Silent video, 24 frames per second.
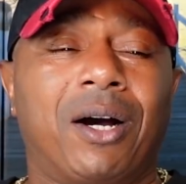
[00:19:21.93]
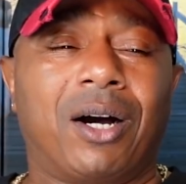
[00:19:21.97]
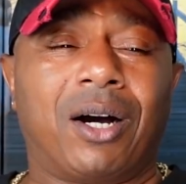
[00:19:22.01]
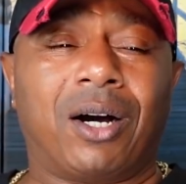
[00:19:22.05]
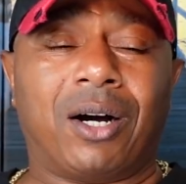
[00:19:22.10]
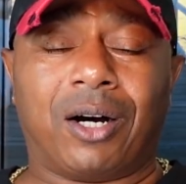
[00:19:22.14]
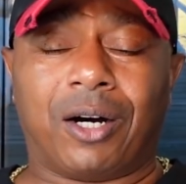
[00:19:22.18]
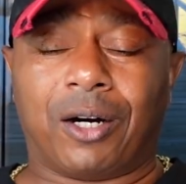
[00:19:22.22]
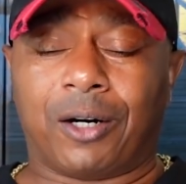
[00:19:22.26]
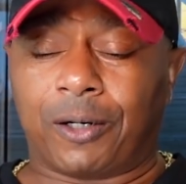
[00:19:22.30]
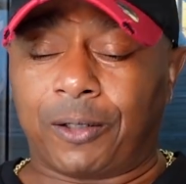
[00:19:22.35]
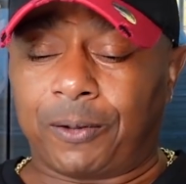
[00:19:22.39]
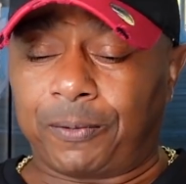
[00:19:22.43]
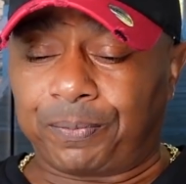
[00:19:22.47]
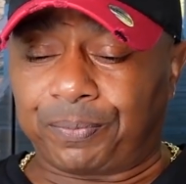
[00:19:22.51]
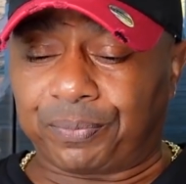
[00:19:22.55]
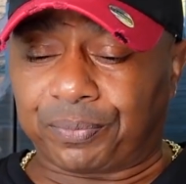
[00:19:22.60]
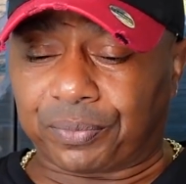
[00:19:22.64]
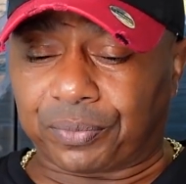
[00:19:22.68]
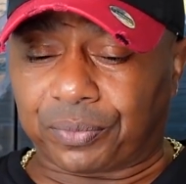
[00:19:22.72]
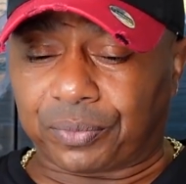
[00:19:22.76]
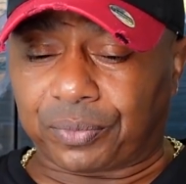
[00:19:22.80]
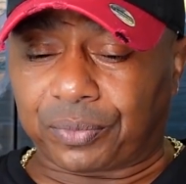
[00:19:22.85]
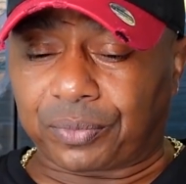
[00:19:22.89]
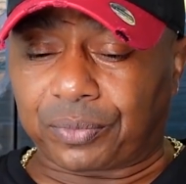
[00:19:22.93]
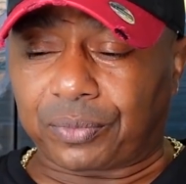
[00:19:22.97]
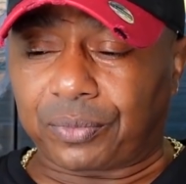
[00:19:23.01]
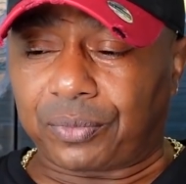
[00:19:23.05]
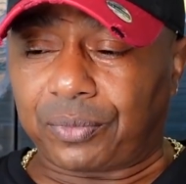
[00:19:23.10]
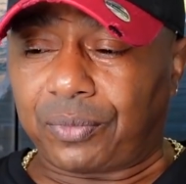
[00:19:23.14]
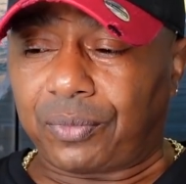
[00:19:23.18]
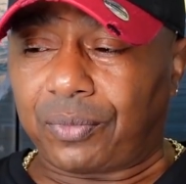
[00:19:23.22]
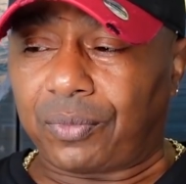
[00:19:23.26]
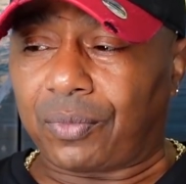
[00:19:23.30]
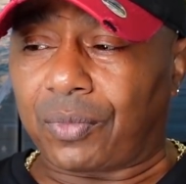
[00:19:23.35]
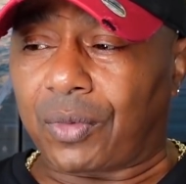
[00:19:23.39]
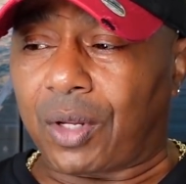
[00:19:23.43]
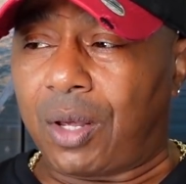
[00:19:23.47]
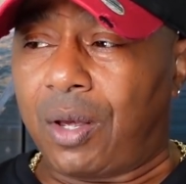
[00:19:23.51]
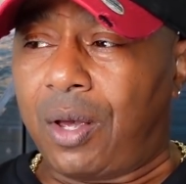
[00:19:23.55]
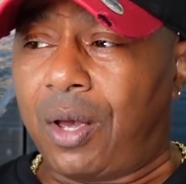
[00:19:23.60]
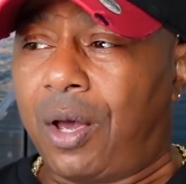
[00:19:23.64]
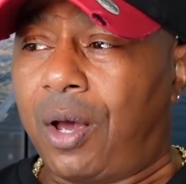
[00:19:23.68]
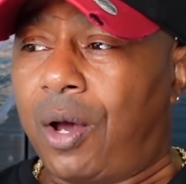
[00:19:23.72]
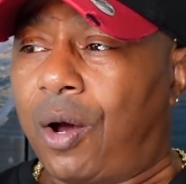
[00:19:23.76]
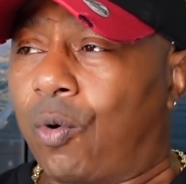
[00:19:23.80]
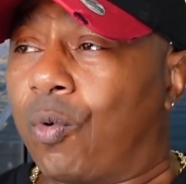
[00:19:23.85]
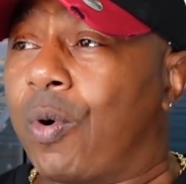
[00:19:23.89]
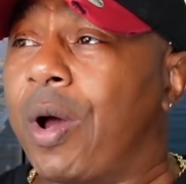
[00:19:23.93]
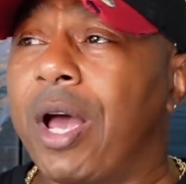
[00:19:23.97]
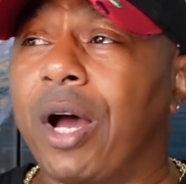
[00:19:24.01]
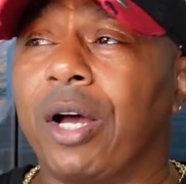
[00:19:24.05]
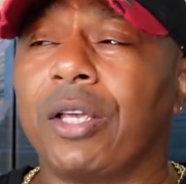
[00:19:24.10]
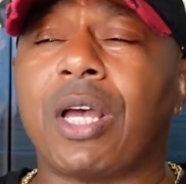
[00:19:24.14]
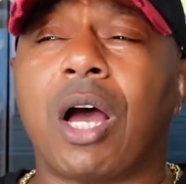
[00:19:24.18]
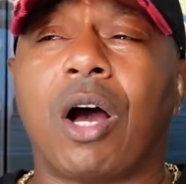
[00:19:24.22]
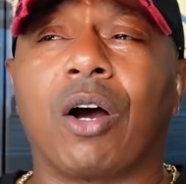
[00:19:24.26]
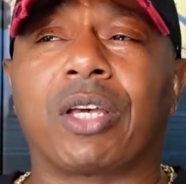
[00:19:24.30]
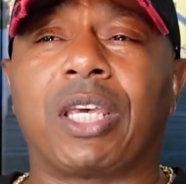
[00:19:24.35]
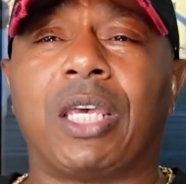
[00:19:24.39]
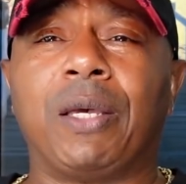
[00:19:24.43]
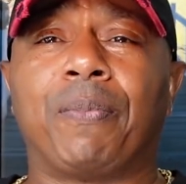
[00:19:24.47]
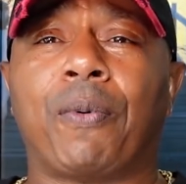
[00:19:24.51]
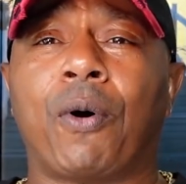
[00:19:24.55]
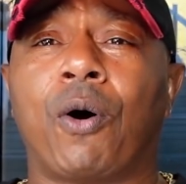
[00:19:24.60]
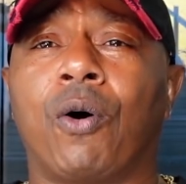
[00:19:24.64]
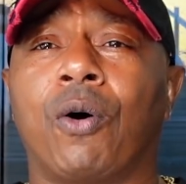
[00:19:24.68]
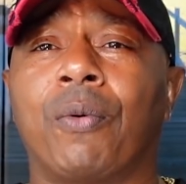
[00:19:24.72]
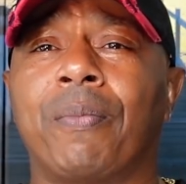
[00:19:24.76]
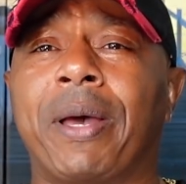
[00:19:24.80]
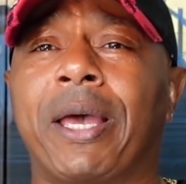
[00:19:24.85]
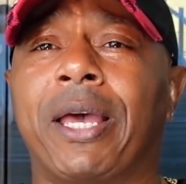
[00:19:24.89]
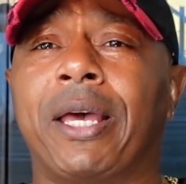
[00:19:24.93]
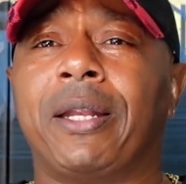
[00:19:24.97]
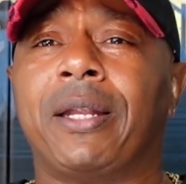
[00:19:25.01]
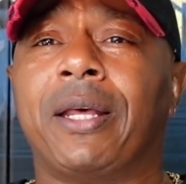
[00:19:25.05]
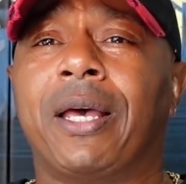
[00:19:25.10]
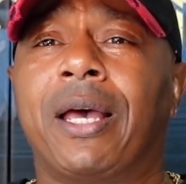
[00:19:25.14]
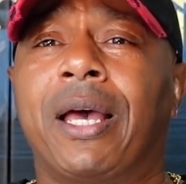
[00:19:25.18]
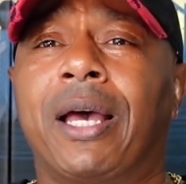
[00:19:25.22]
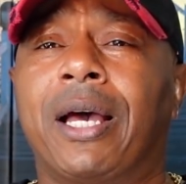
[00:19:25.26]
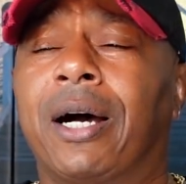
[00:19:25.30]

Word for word: well, y'all keep on, man.